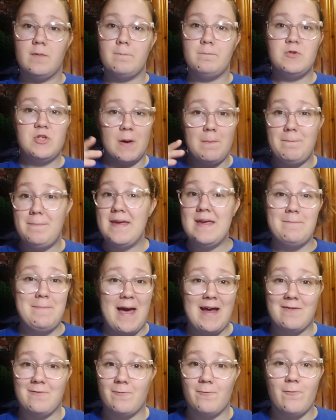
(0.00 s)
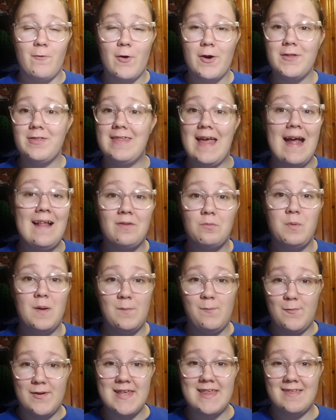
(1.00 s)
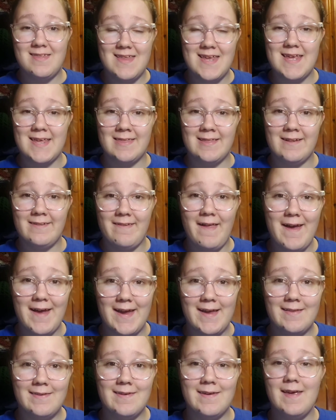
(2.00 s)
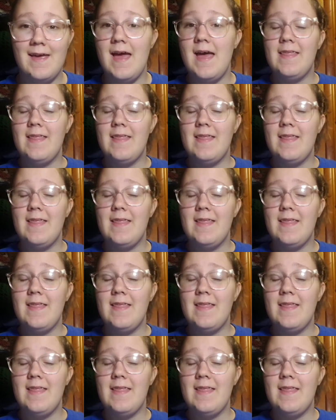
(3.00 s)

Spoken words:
jumping back and forth. That's when we see the light.